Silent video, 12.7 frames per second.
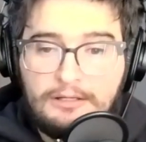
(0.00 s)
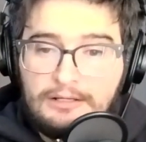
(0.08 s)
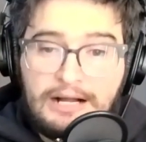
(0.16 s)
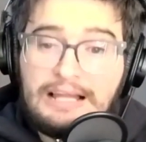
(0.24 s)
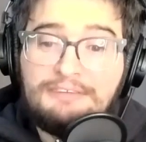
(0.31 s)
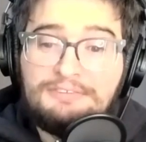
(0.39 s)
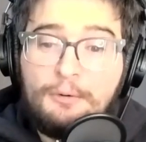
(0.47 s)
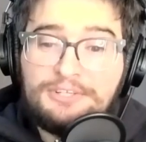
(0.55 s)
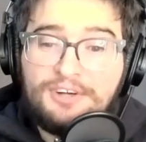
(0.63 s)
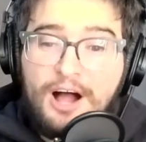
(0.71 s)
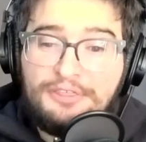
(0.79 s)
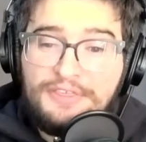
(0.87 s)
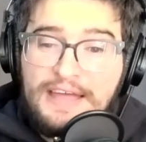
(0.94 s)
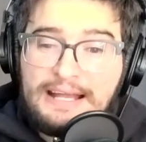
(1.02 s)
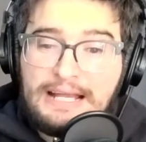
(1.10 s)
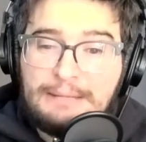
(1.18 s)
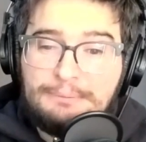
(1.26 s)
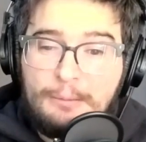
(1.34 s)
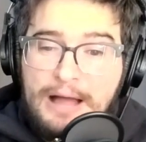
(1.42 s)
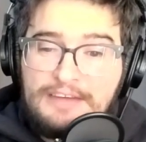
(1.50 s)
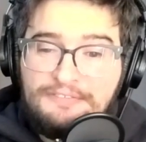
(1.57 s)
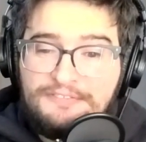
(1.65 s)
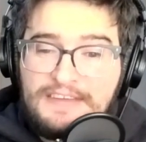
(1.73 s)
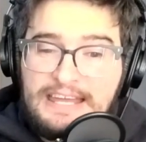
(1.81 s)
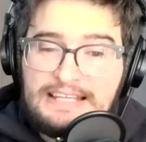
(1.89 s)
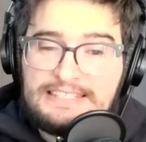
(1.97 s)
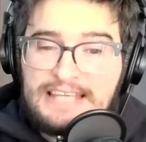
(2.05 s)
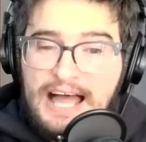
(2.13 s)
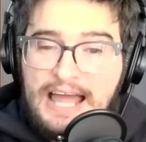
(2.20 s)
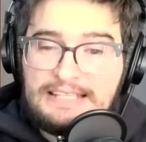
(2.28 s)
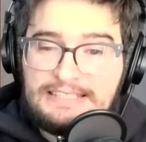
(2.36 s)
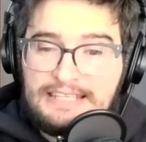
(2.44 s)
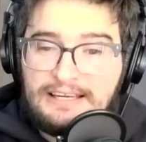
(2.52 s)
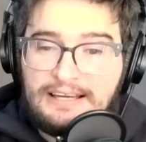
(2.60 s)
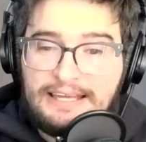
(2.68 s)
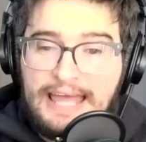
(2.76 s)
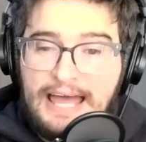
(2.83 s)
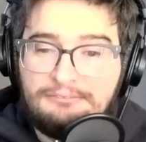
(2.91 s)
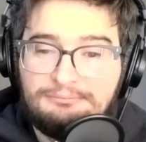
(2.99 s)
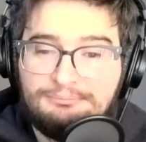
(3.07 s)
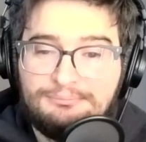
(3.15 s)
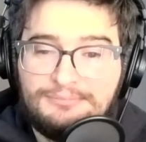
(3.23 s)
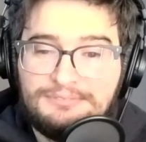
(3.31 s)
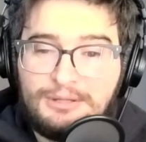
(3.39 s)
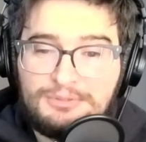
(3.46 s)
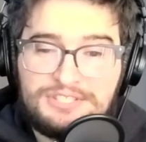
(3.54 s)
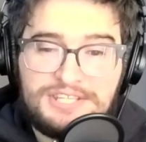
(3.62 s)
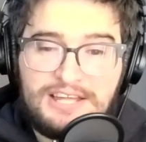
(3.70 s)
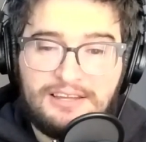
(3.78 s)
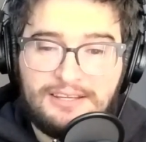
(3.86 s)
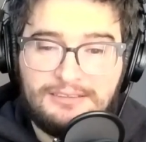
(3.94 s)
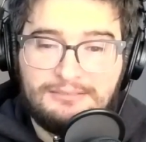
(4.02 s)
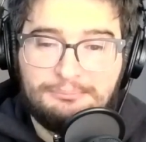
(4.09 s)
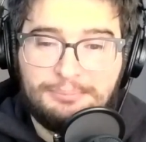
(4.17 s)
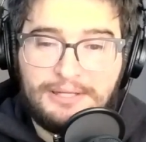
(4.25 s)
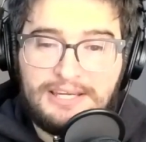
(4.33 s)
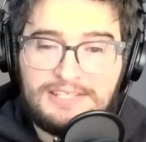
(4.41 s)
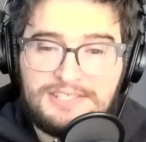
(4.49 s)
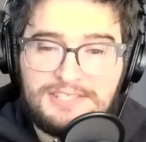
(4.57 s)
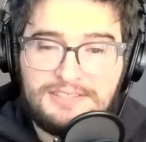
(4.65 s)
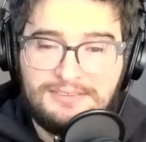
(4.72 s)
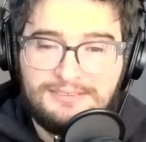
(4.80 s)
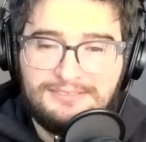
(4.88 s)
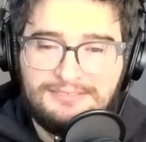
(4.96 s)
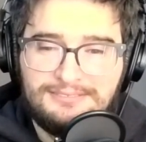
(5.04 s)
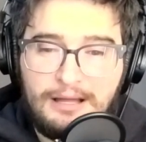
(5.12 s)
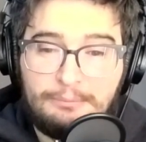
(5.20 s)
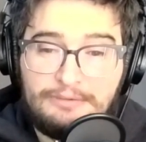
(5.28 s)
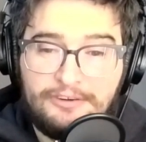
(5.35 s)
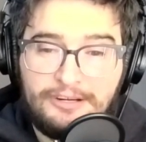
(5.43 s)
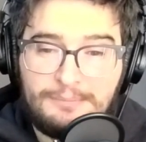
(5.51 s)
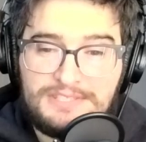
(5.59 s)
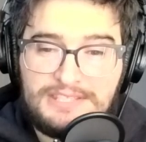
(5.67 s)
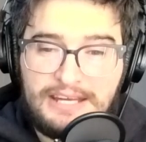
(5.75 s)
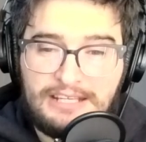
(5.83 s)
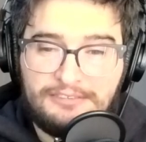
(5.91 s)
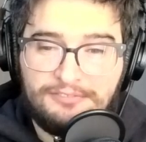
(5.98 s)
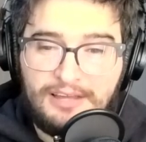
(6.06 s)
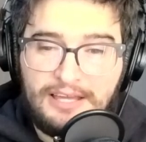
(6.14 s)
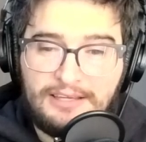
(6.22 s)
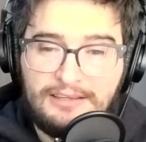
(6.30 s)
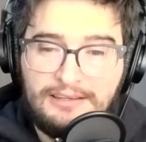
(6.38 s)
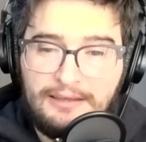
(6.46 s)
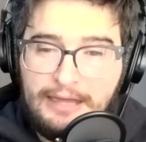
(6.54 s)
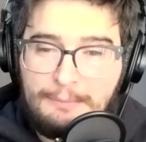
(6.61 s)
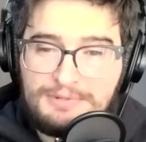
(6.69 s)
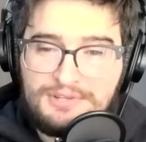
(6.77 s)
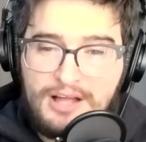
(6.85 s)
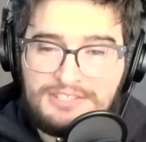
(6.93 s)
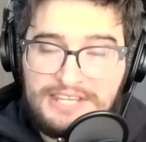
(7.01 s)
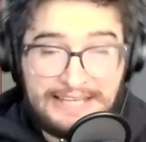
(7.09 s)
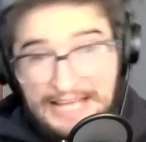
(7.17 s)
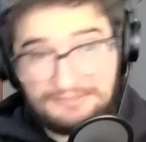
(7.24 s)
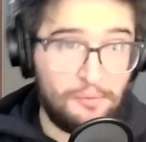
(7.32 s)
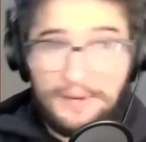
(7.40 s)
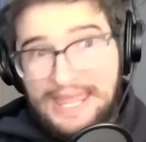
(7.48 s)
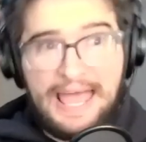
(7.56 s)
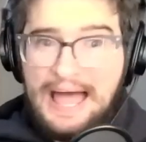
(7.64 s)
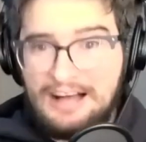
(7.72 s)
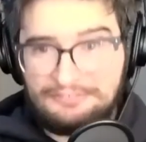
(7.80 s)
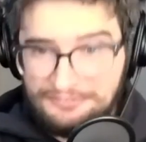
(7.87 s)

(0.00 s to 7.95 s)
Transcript: I love to know what you all think about my feeds idea. Again, don't steal it, please. I'll be very upset if like Amazon's like, guess what we have?